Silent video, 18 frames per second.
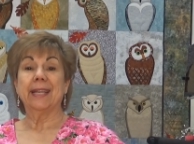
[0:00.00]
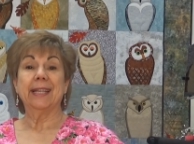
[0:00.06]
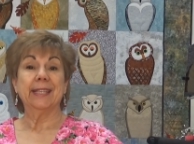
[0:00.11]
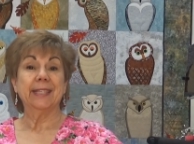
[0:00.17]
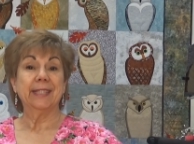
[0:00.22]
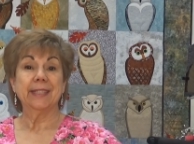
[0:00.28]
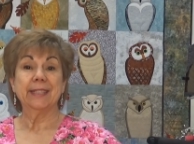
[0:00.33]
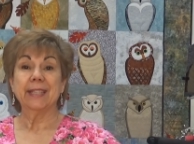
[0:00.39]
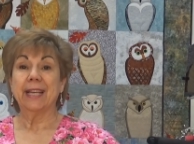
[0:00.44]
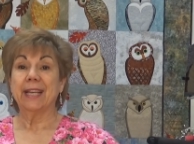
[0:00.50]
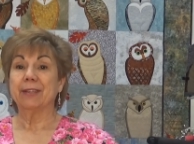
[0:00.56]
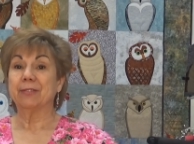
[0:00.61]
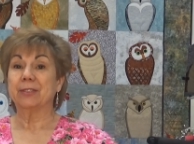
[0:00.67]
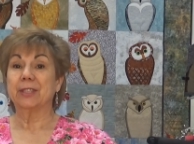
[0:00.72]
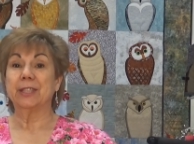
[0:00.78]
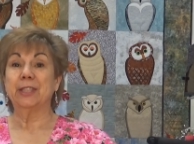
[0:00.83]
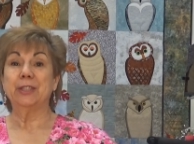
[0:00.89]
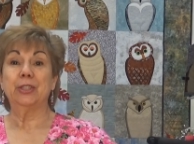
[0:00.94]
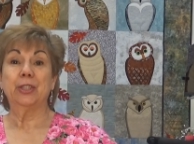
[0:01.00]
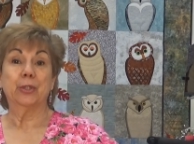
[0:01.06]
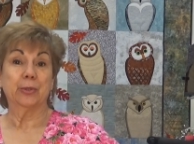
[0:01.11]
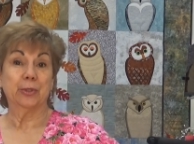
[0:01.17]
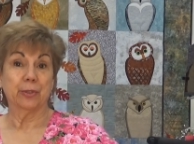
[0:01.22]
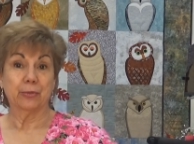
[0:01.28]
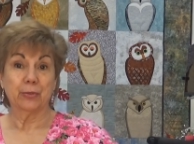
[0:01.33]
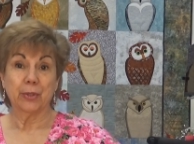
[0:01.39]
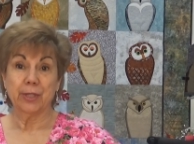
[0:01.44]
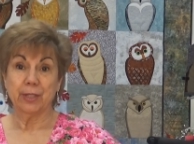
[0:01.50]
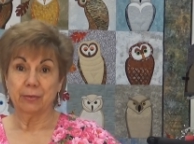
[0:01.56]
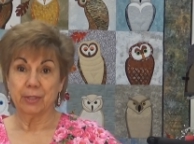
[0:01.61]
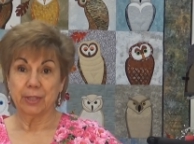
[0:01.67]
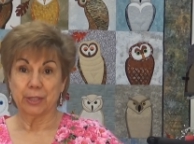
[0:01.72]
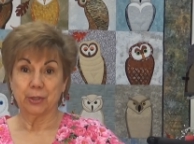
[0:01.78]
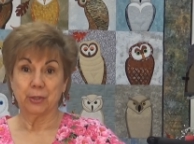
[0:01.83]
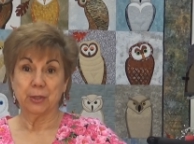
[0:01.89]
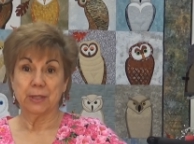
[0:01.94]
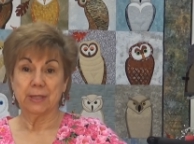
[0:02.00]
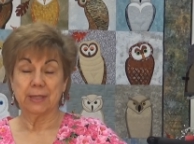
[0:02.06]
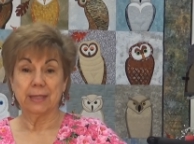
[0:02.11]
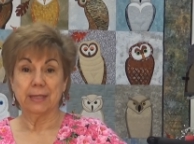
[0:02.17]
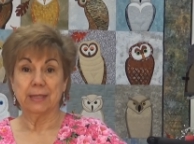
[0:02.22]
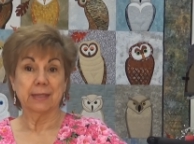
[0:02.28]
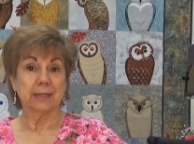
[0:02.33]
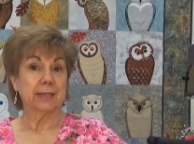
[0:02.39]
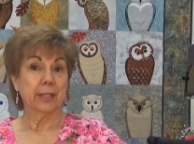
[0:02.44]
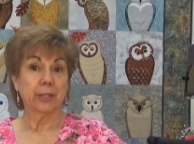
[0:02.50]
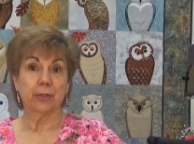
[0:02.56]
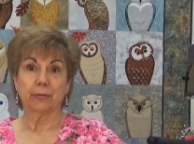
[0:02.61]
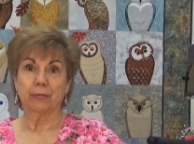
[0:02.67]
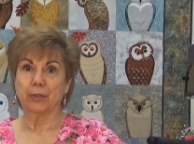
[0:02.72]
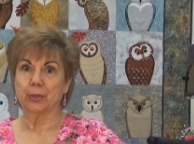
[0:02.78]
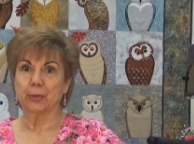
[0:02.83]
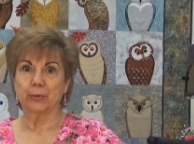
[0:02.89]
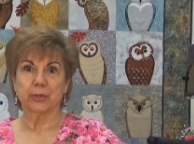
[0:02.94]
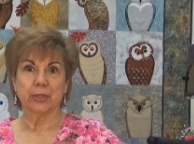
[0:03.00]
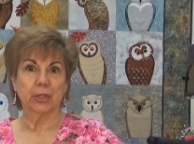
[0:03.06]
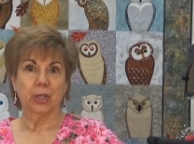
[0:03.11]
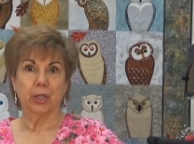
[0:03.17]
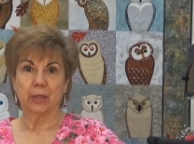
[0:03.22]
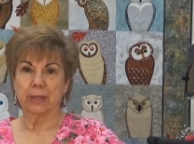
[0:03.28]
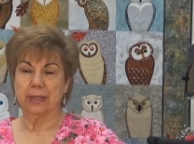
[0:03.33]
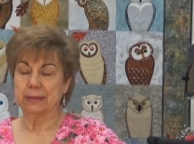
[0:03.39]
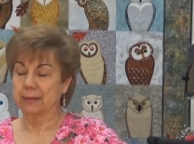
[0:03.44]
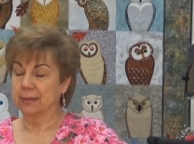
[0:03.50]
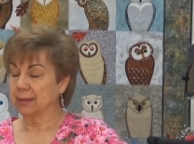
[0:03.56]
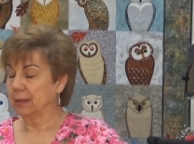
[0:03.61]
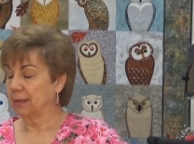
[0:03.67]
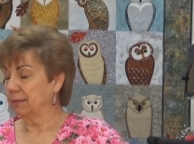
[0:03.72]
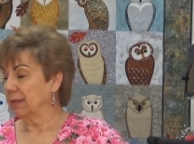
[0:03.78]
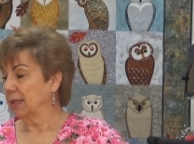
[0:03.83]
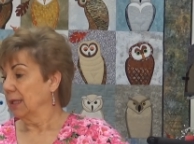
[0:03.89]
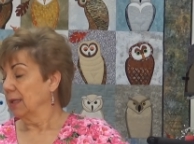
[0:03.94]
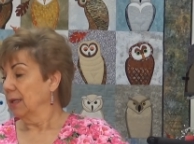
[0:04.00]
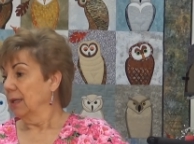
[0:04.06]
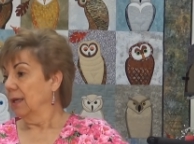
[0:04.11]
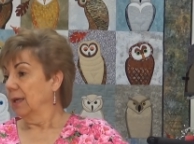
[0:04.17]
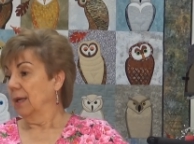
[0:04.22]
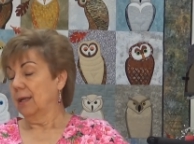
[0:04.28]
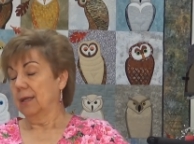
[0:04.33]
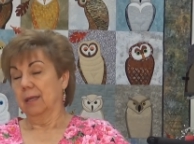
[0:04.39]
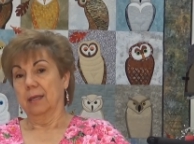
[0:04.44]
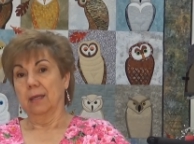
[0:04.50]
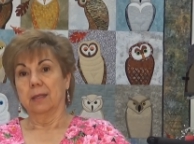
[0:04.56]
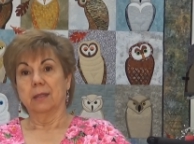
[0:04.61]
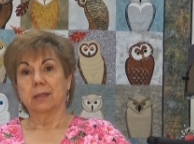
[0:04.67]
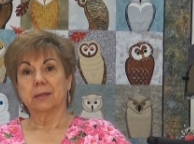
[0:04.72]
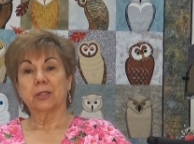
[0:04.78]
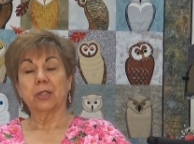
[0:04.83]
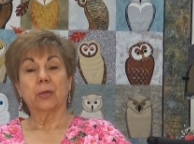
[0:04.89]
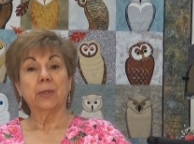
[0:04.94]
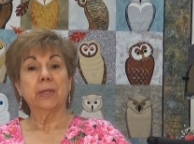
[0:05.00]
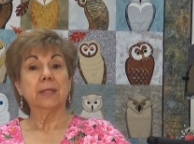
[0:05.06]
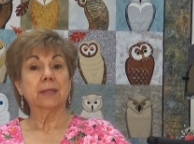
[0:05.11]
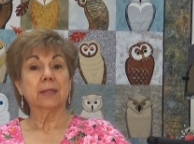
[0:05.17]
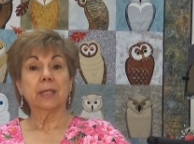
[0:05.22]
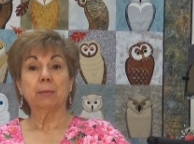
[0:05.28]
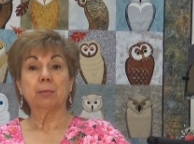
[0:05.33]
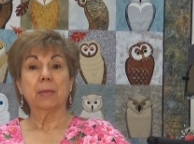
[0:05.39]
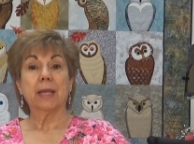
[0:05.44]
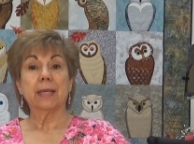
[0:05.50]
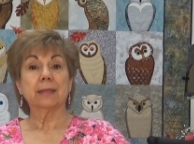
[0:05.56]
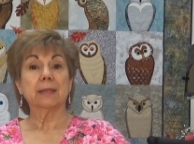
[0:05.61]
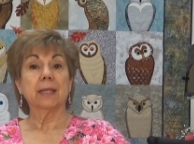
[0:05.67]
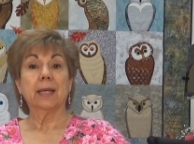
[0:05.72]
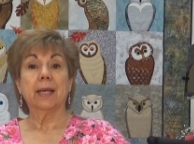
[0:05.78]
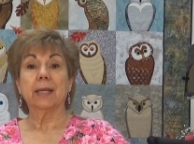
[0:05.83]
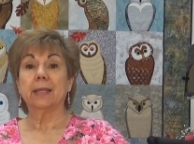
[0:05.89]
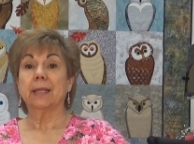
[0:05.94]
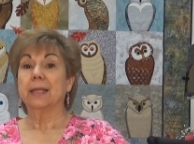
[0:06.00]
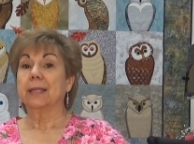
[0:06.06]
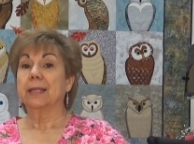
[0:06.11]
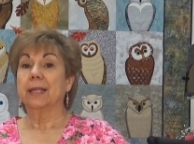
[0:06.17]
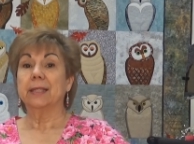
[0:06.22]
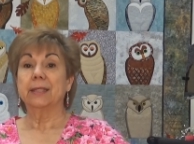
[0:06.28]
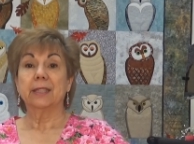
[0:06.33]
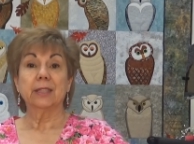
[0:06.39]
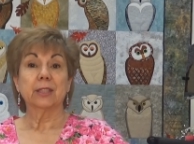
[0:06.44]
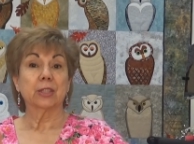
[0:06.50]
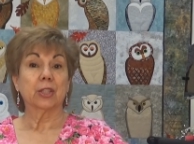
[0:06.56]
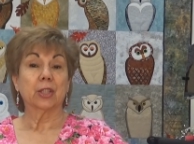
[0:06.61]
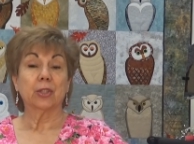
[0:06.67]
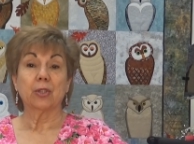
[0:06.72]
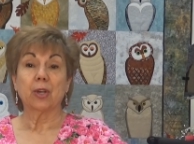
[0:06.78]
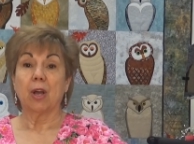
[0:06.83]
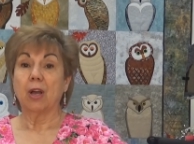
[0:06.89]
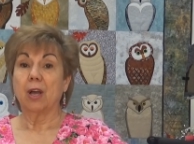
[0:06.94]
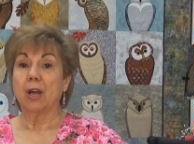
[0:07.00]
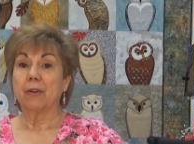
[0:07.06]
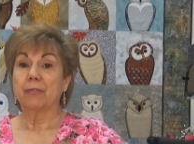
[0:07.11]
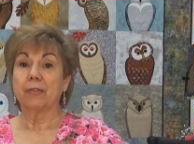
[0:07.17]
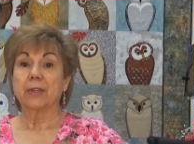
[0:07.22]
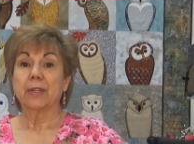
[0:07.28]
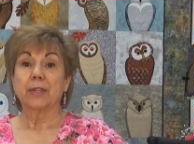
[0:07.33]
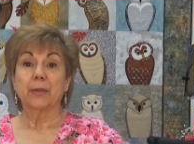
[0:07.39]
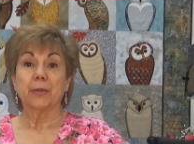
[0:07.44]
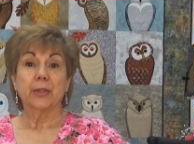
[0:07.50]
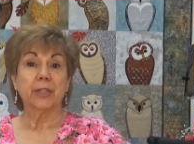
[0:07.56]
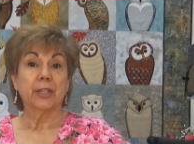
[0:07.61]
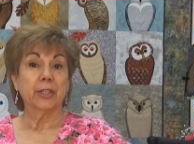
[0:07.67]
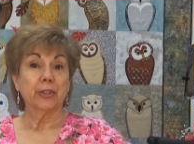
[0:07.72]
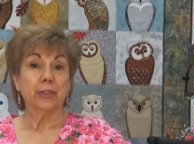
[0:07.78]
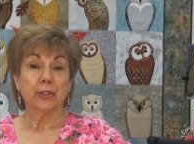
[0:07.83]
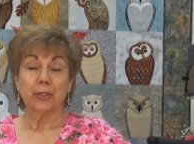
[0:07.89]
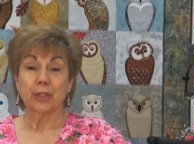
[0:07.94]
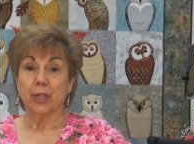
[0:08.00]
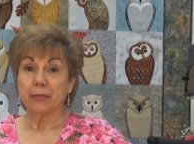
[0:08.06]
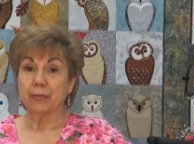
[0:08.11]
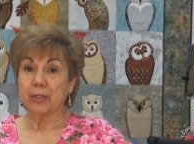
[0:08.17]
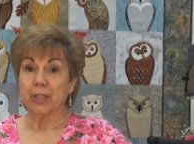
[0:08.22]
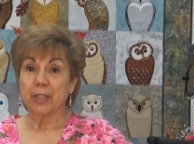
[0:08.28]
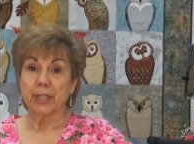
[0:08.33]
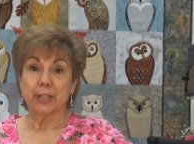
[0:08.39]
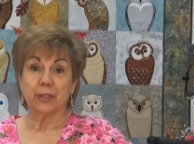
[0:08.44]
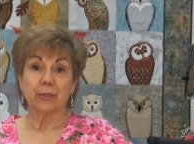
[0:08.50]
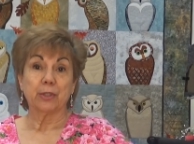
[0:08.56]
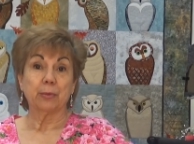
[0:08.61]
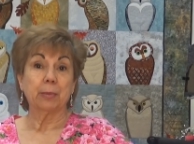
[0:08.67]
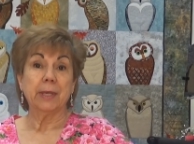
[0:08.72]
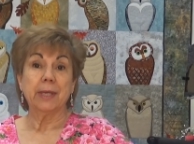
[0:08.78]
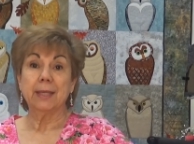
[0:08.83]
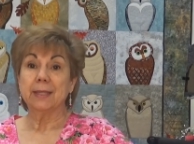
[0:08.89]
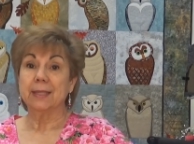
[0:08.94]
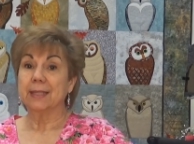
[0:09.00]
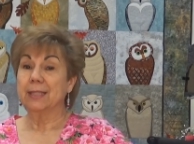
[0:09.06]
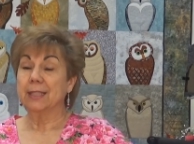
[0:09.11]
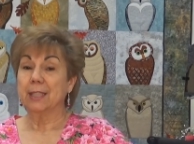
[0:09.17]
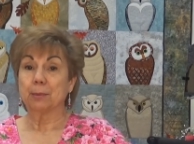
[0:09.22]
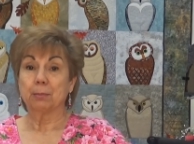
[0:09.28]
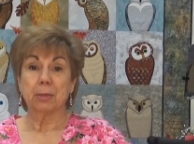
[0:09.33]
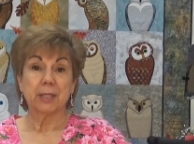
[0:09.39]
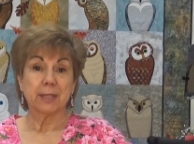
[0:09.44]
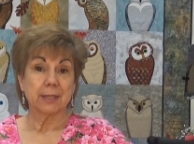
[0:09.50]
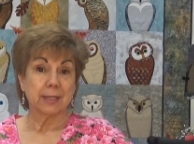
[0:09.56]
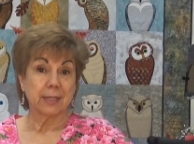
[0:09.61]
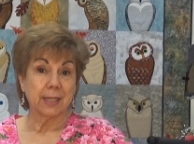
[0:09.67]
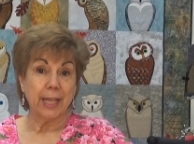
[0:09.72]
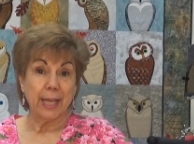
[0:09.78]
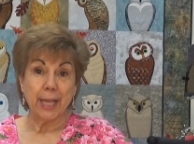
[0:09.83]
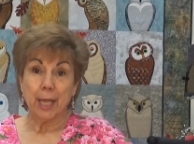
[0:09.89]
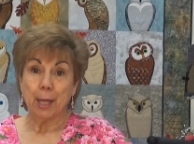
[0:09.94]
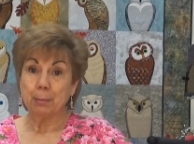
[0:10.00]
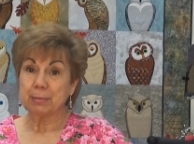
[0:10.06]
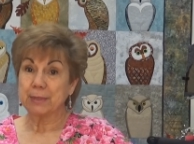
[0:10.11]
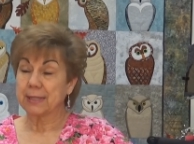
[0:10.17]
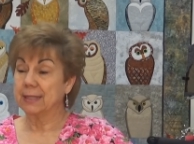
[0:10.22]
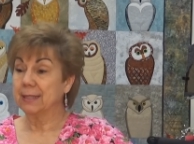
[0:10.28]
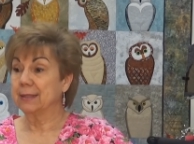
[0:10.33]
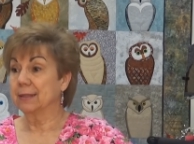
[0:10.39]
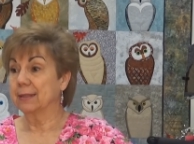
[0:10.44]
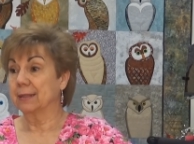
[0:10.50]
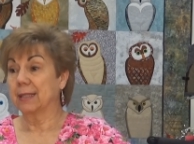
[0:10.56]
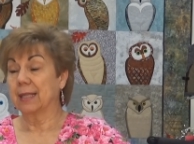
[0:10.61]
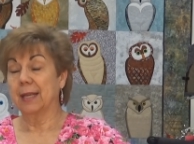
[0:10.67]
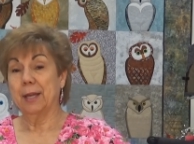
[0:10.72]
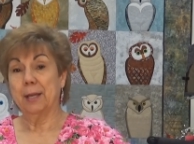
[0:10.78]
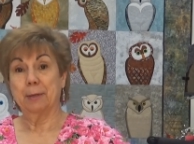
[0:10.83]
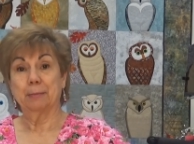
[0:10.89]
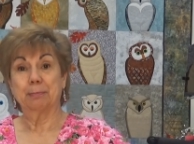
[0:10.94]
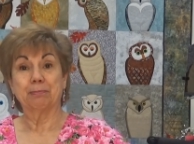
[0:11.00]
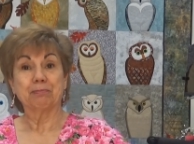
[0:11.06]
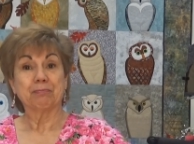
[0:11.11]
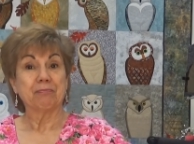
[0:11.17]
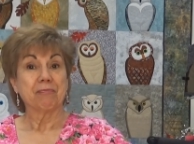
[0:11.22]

and he didn't have to, he, you know, he's afraid of electricity and cell phones and all that stuff. Uh, so he slept last night and didn't turn off, didn't turn off the electric bed, didn't unplug the lamps, didn't um,